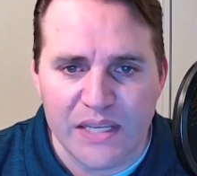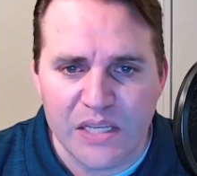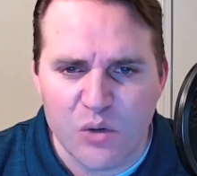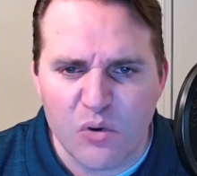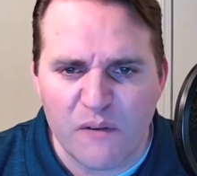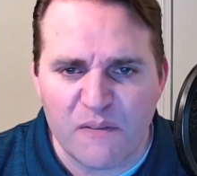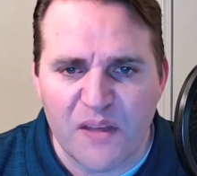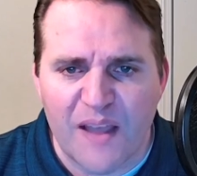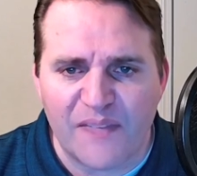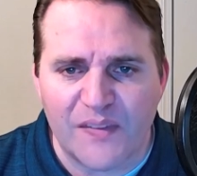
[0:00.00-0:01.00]
Who would have
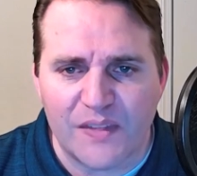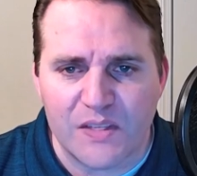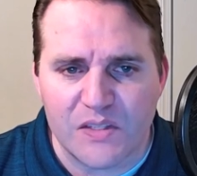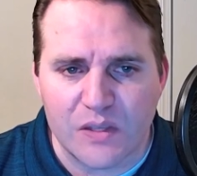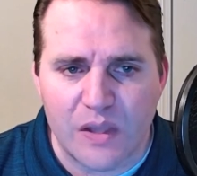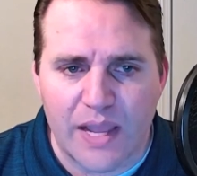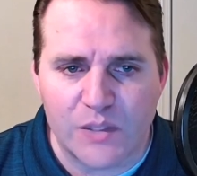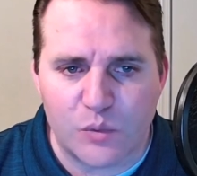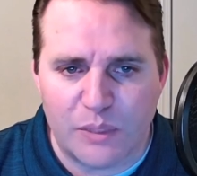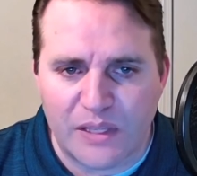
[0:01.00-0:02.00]
thought that these Sillites
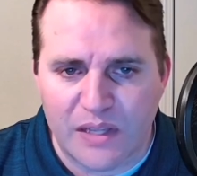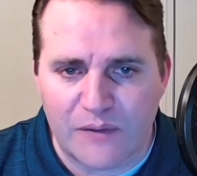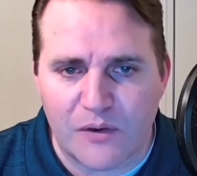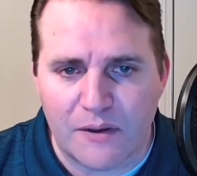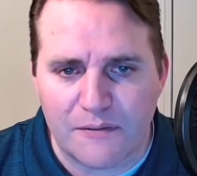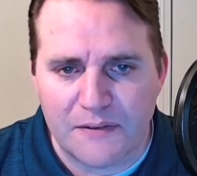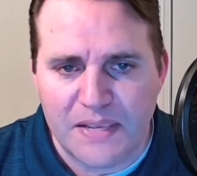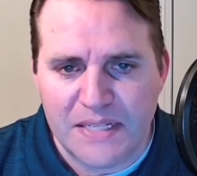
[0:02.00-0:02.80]
would be clever enough